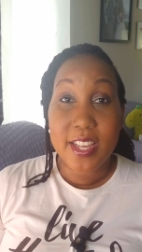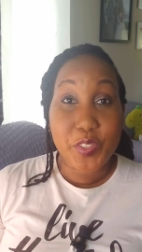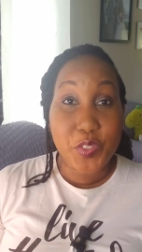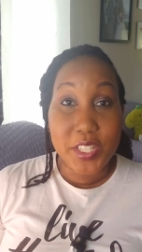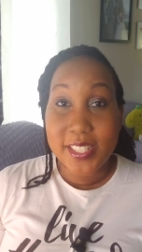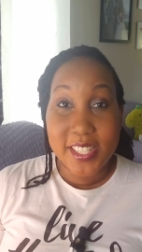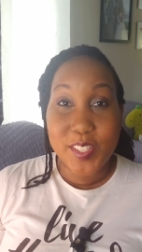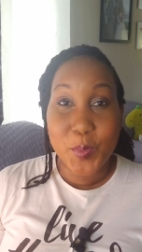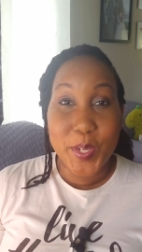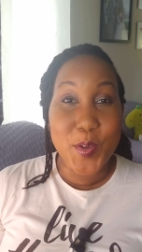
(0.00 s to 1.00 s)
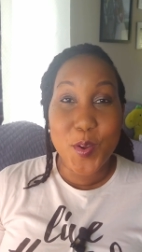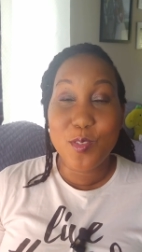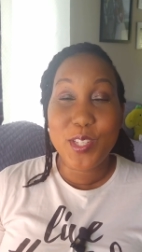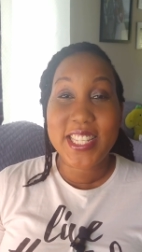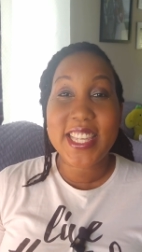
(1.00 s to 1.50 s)
Jesus, we know,
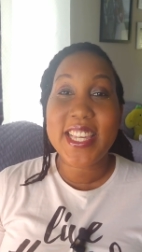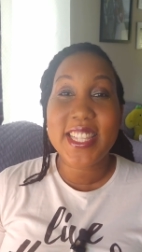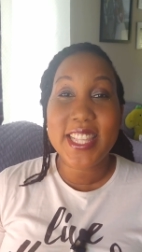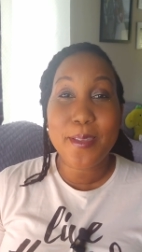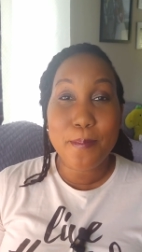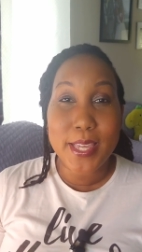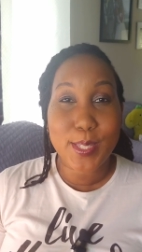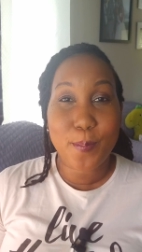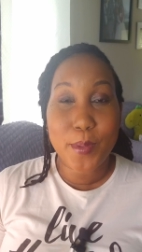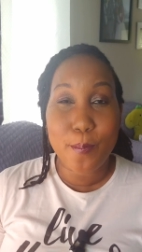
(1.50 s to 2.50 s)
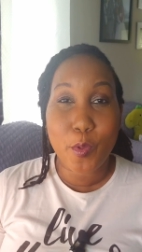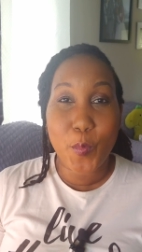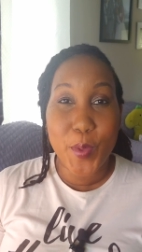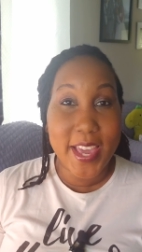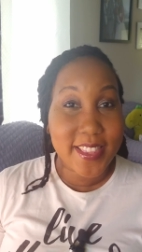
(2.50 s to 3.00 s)
routinely meets people
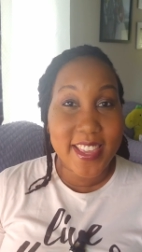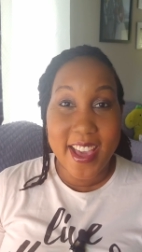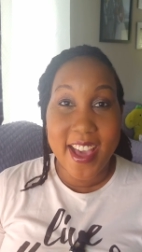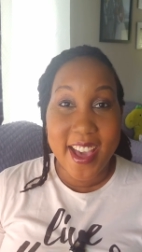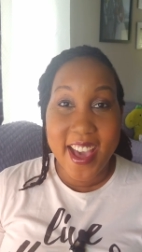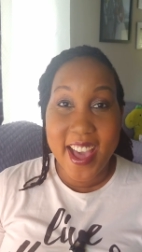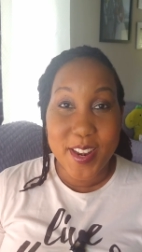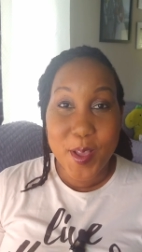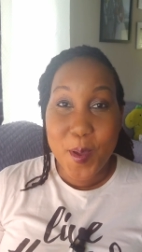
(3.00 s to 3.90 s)
where they are at,